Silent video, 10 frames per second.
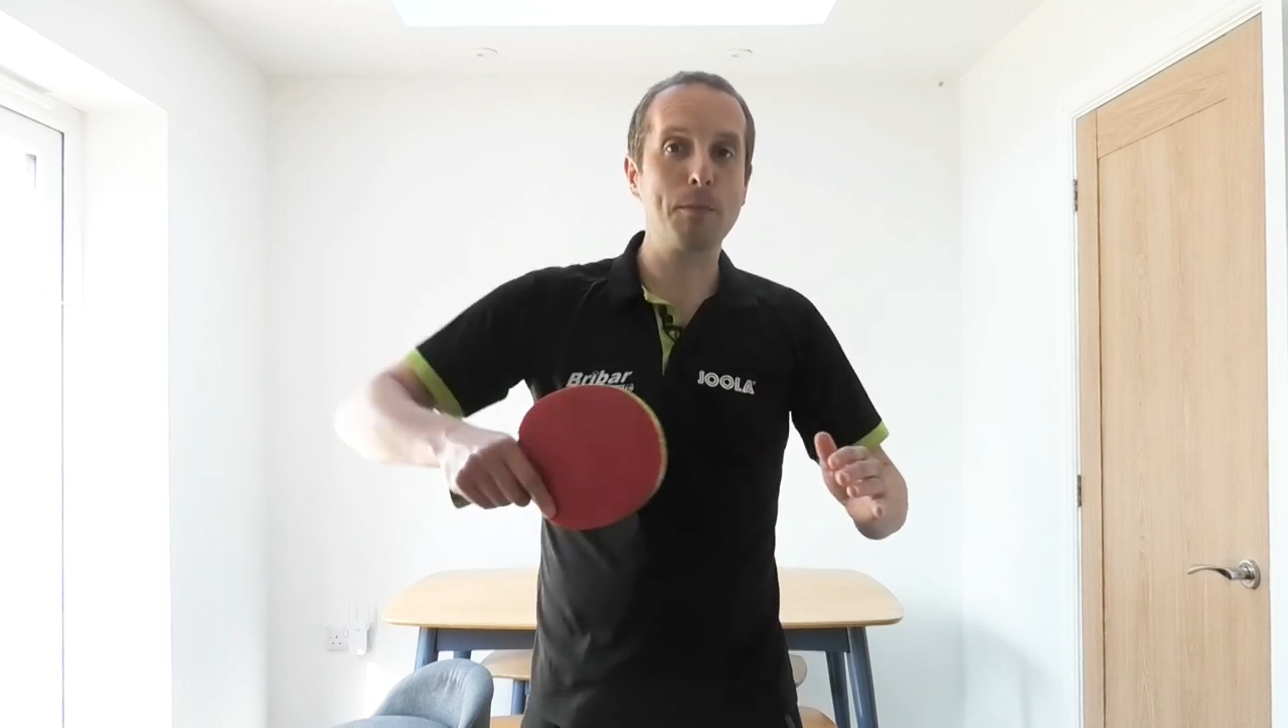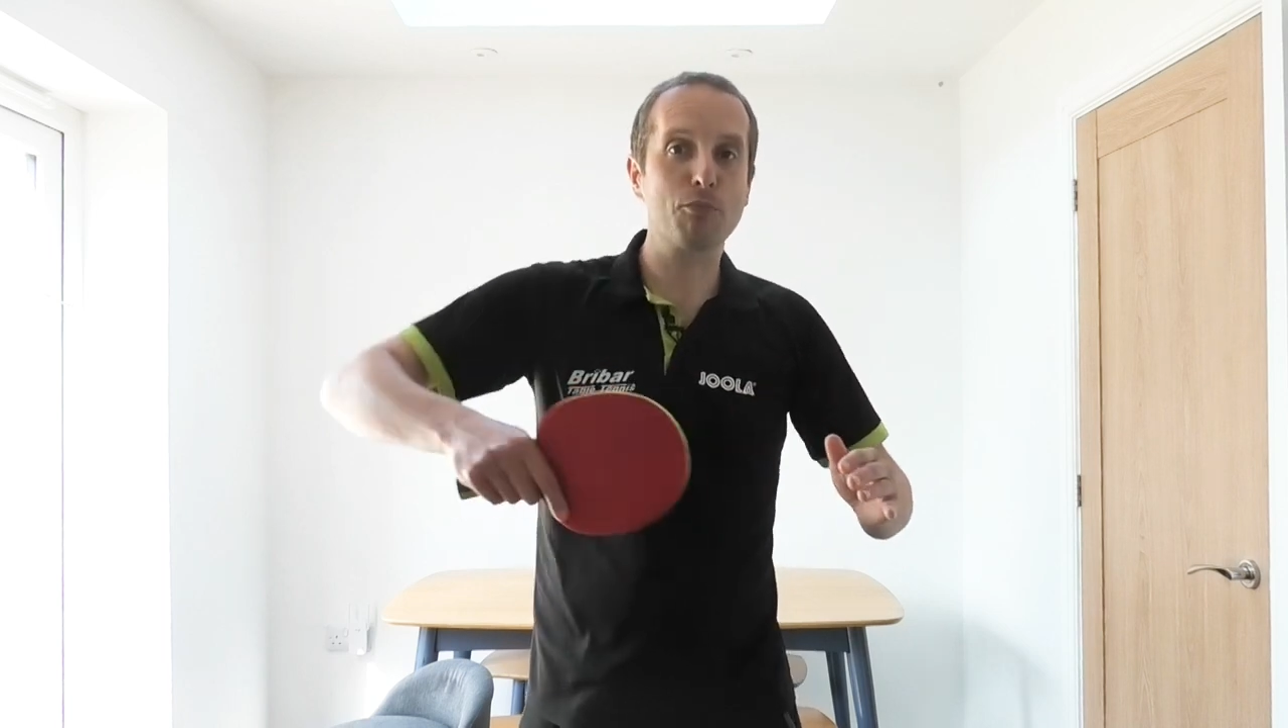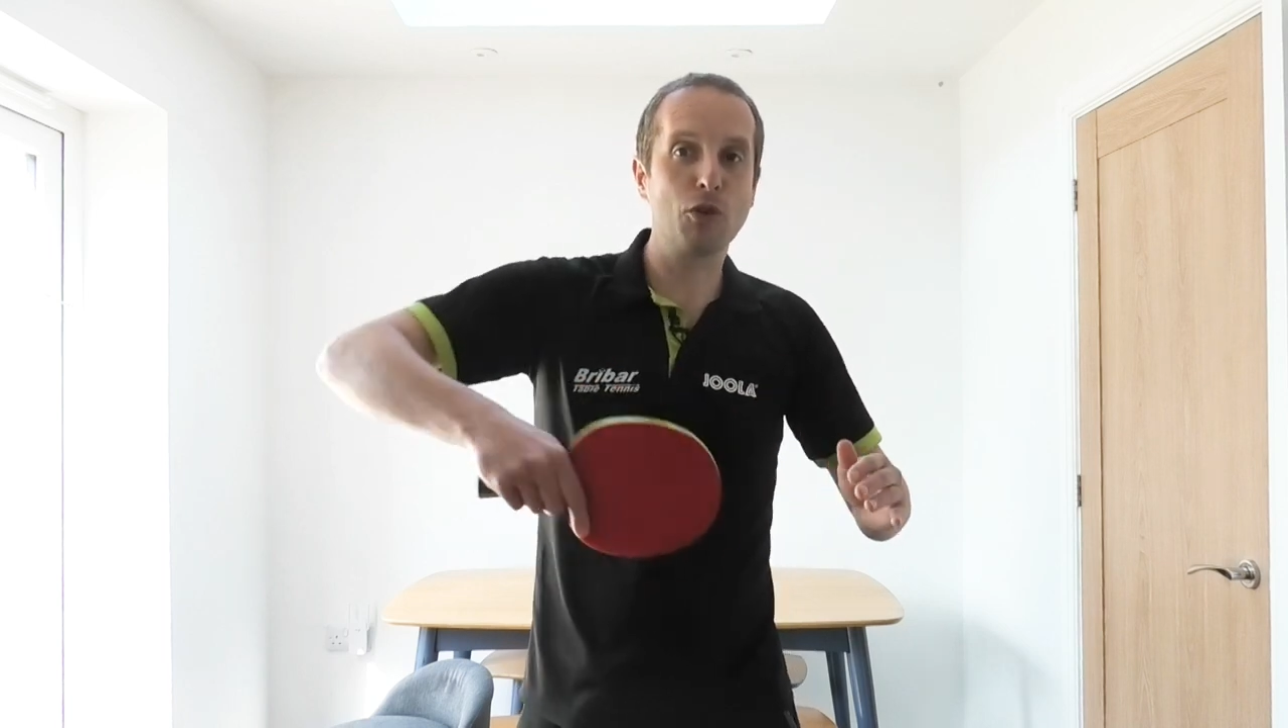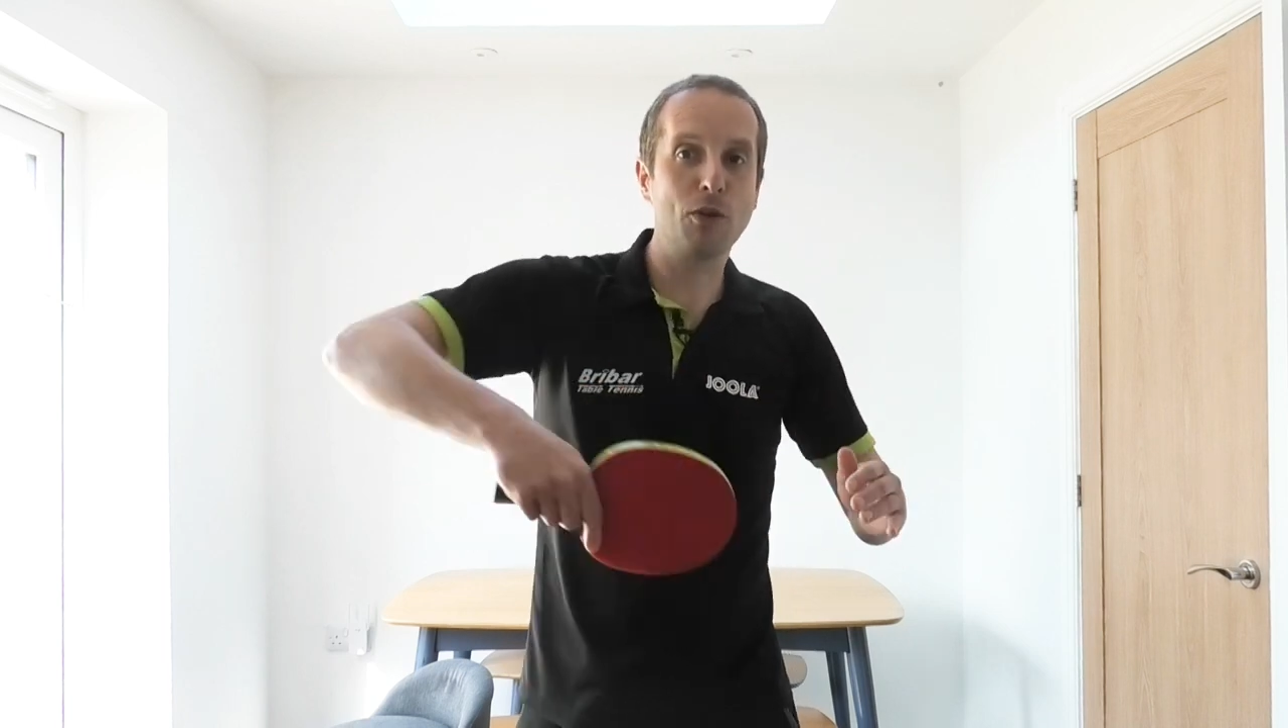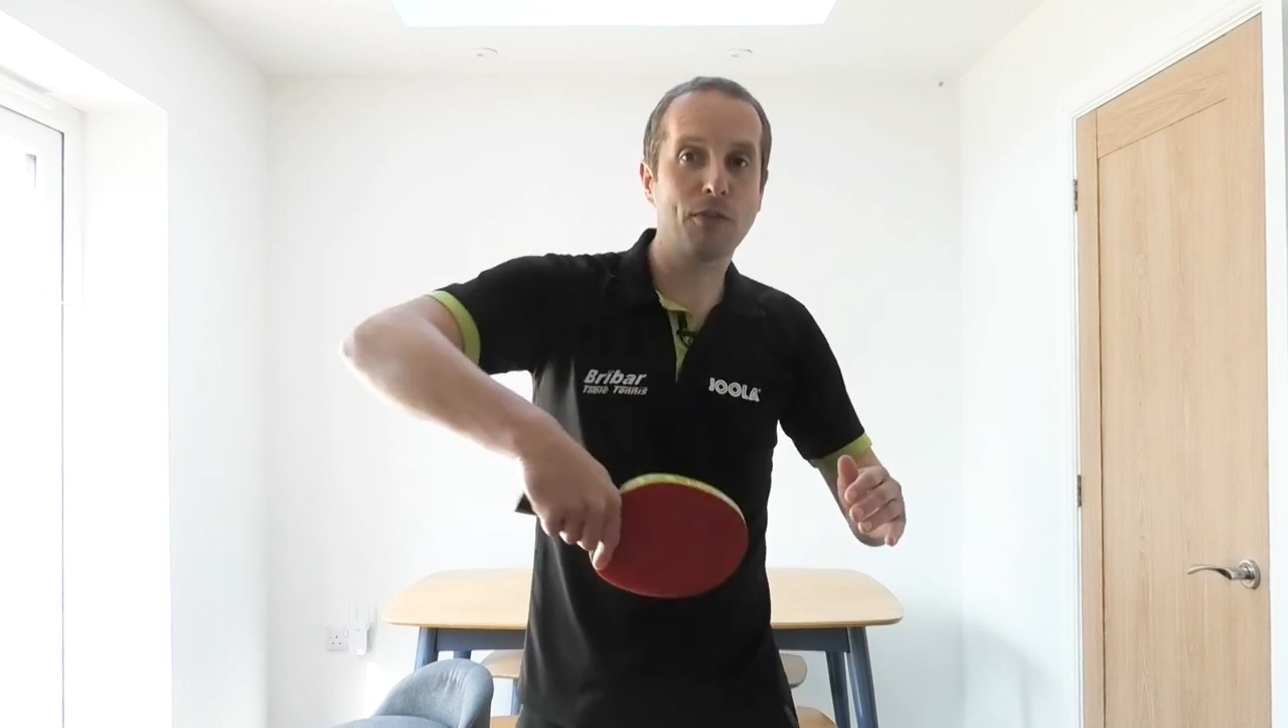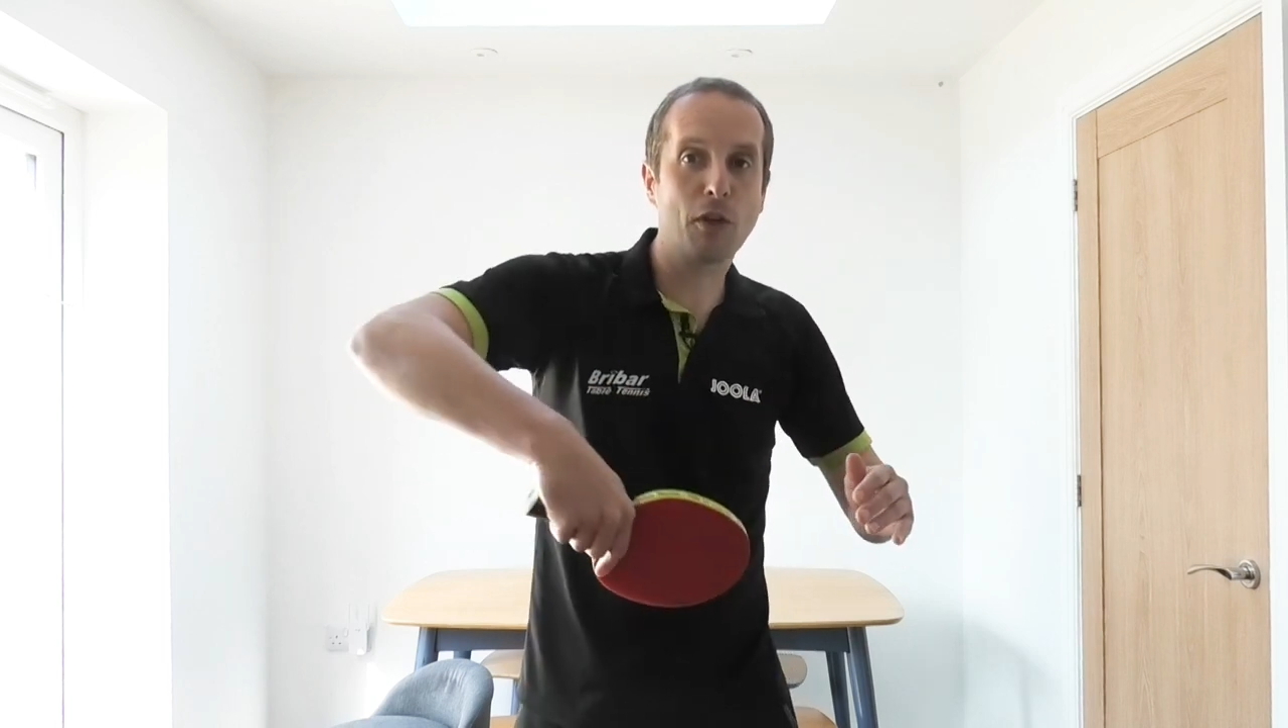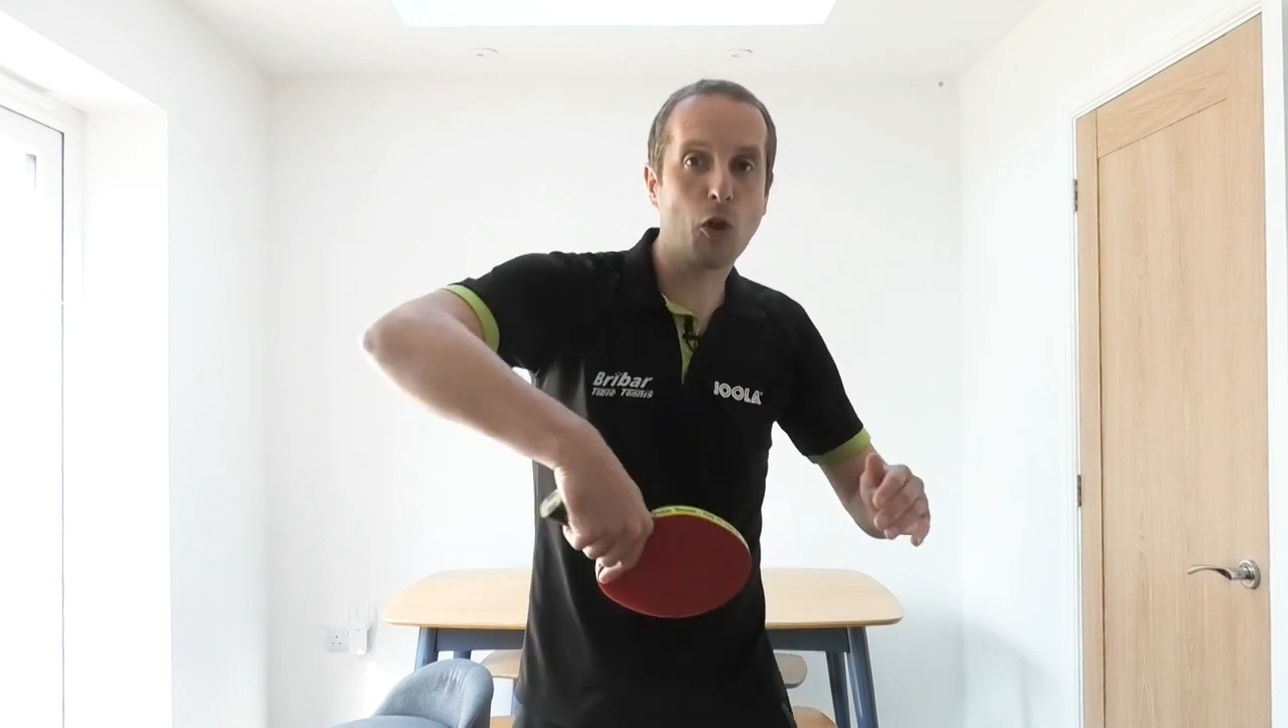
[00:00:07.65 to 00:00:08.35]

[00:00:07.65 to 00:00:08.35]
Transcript: improve the